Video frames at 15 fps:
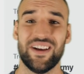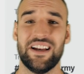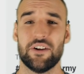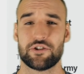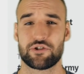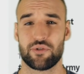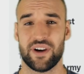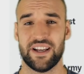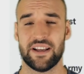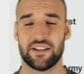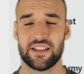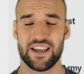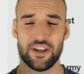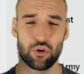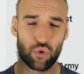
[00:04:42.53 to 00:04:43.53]
illustrating
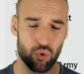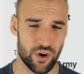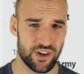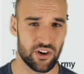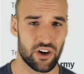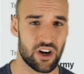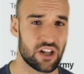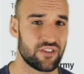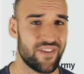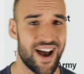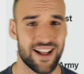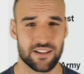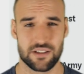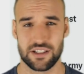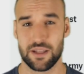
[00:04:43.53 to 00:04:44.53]
the Ukrainian
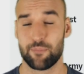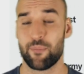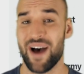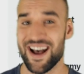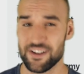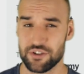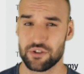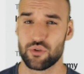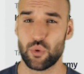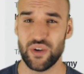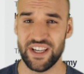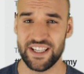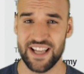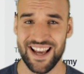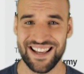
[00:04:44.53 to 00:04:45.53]
advance in the past
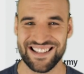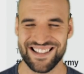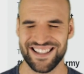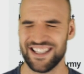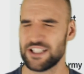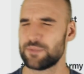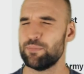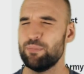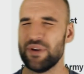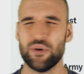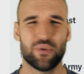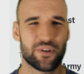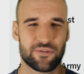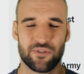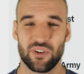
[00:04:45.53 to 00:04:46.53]
3 days, and it's
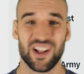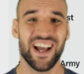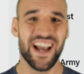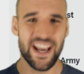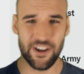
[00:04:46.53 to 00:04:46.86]
beautiful.